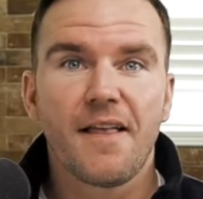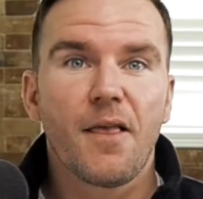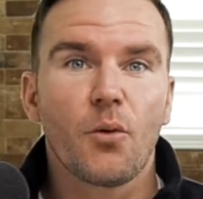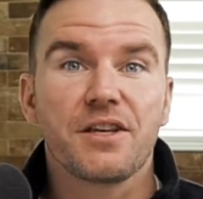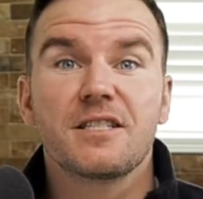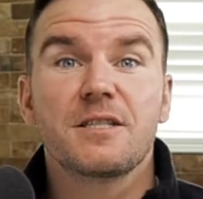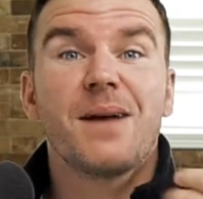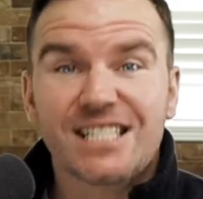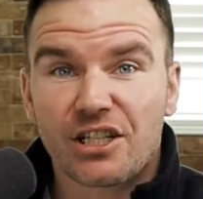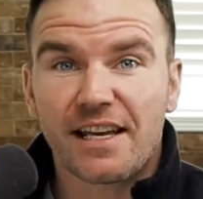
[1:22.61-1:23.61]
When you're
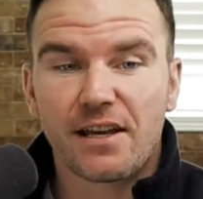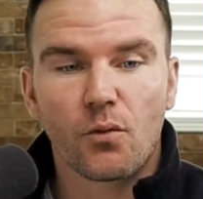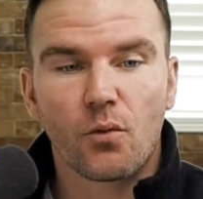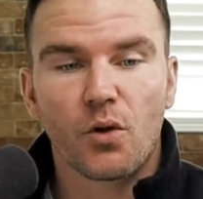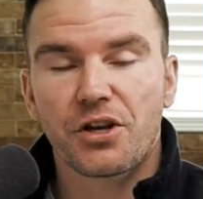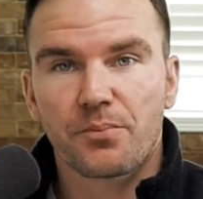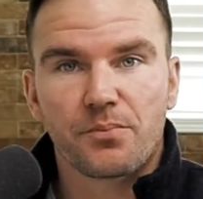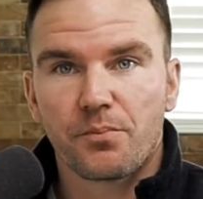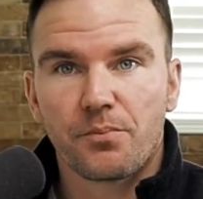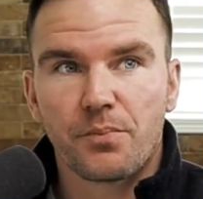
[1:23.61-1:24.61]
especially when you're
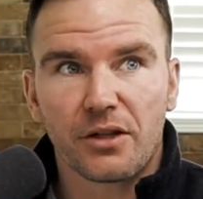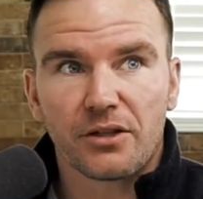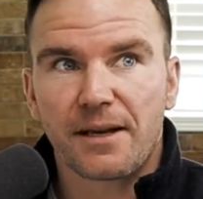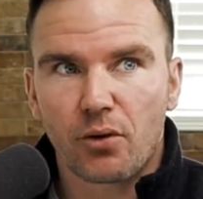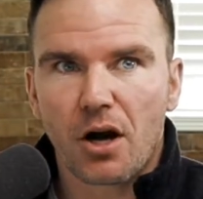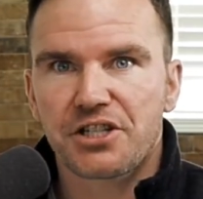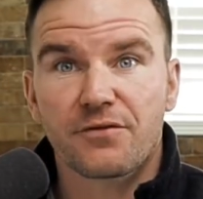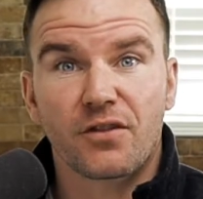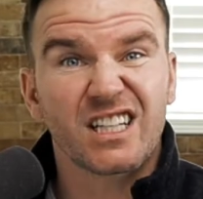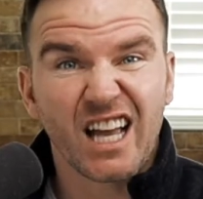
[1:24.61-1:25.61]
building projects
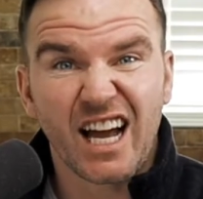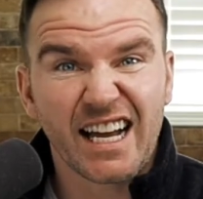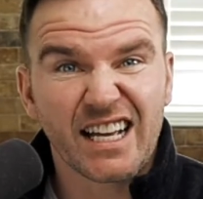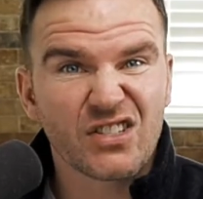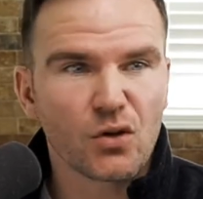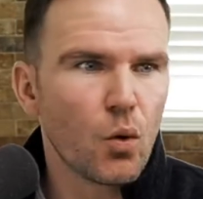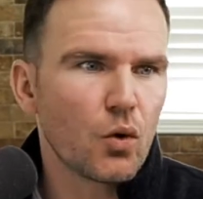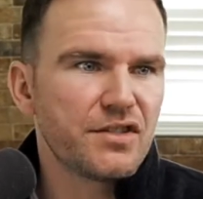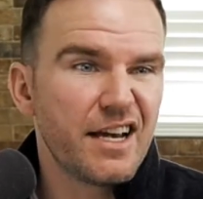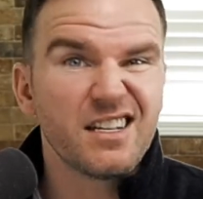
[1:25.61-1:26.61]
for clients or
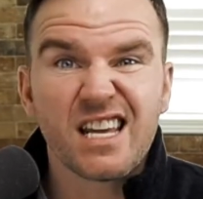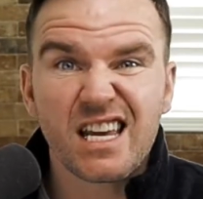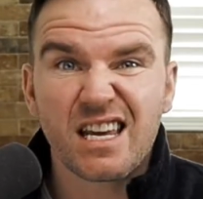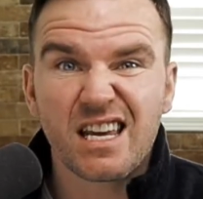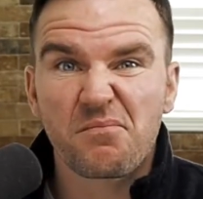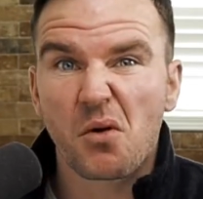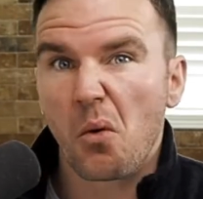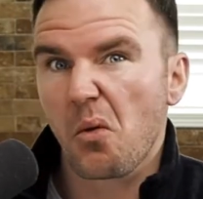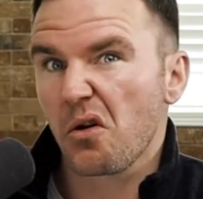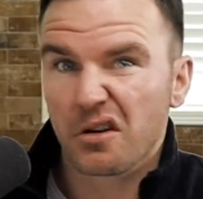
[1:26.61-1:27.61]
say a team
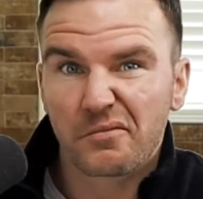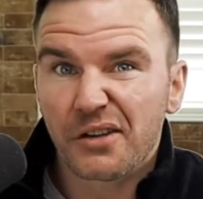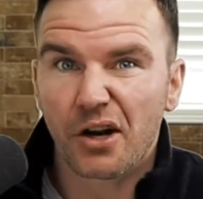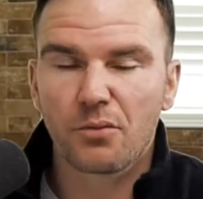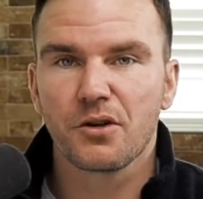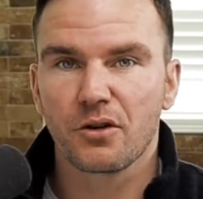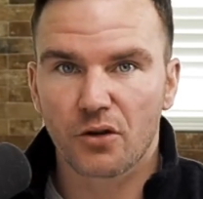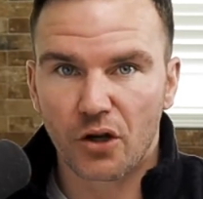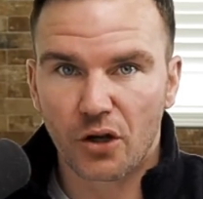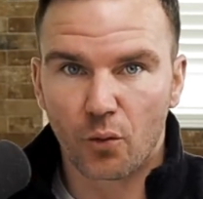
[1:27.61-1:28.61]
or you know
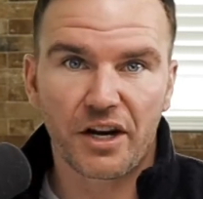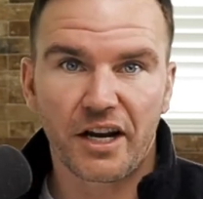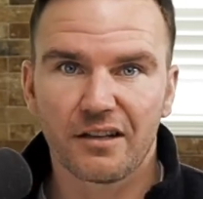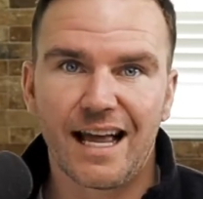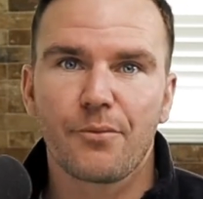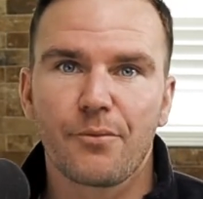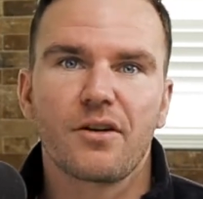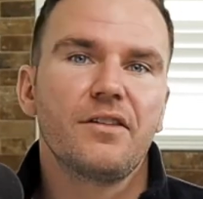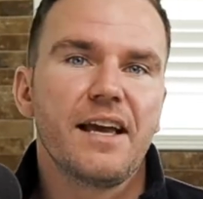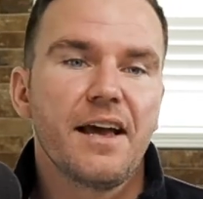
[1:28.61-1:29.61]
you're you're working
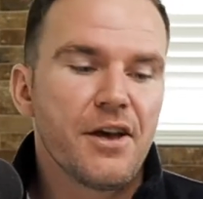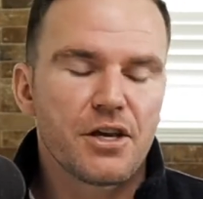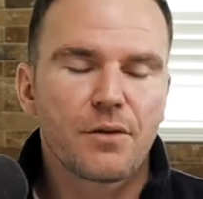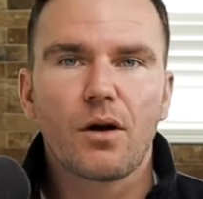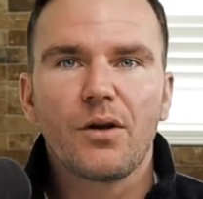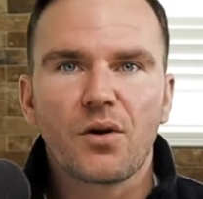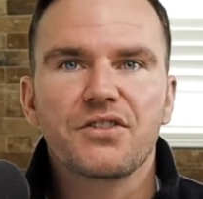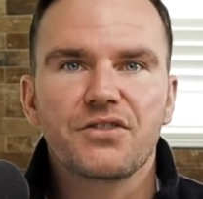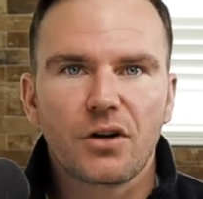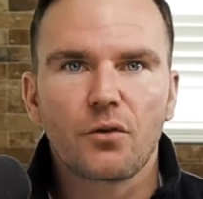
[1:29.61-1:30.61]
collaboratively, you probably want to
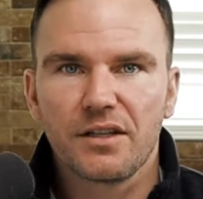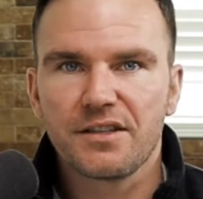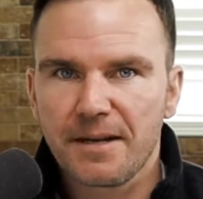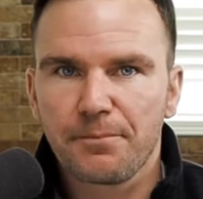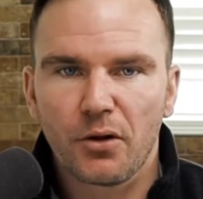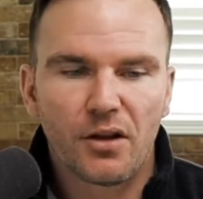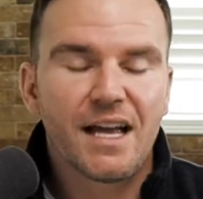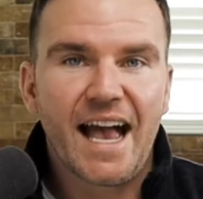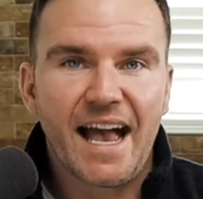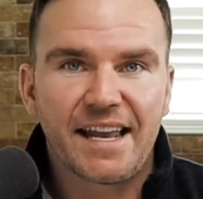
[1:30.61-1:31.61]
start really simple
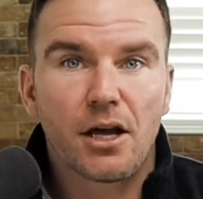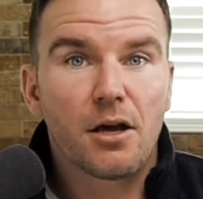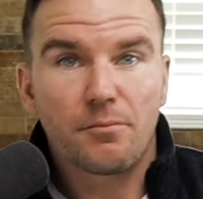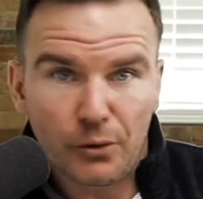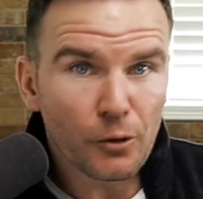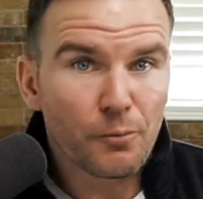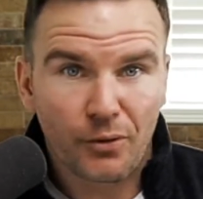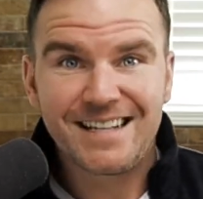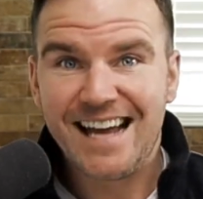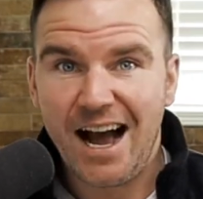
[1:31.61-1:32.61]
and
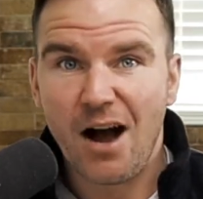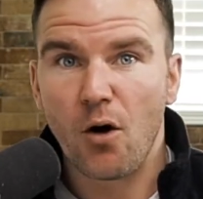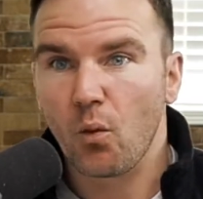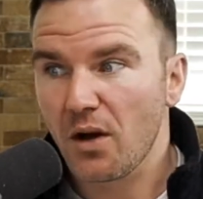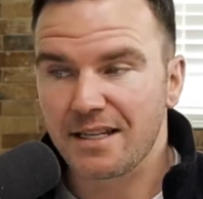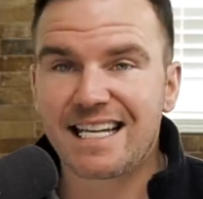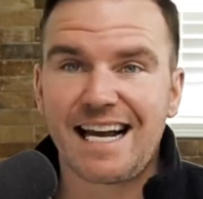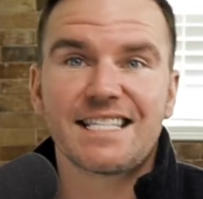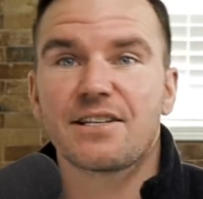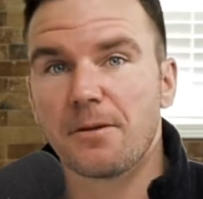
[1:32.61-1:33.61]
blueprint out what the
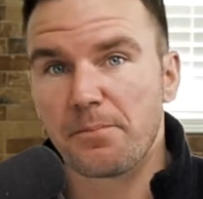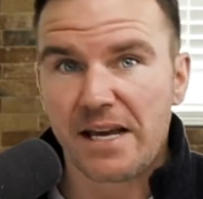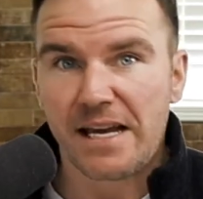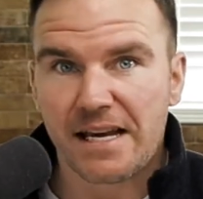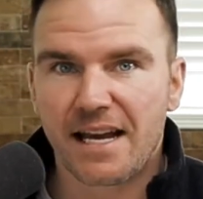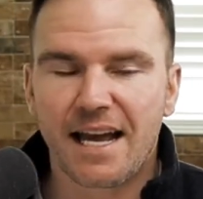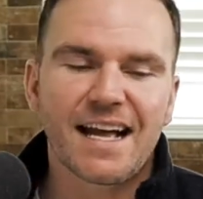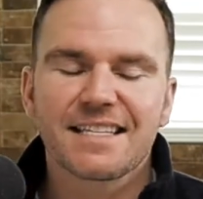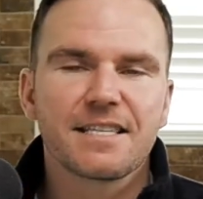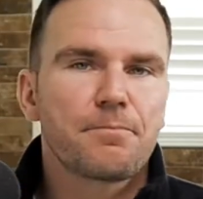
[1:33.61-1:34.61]
site's going to be. And
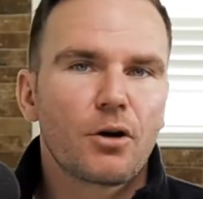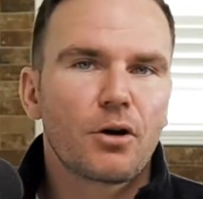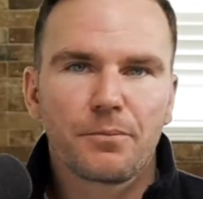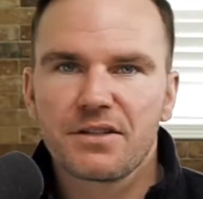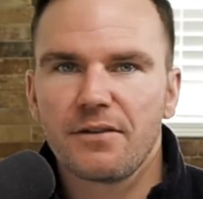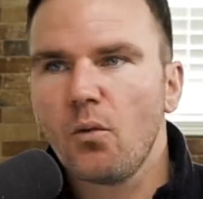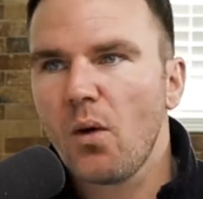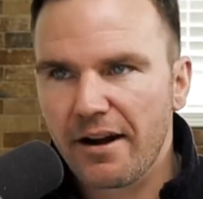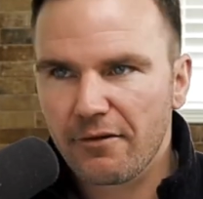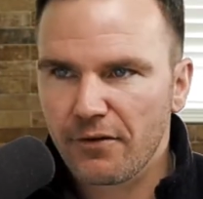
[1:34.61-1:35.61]
that's the purpose of a
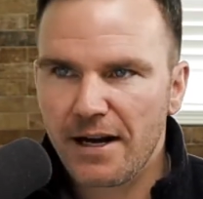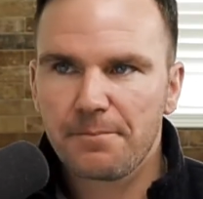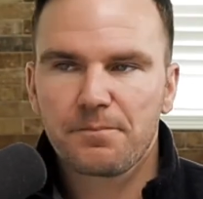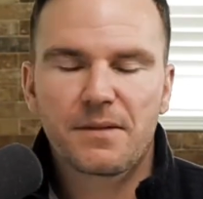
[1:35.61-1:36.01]
wireframe.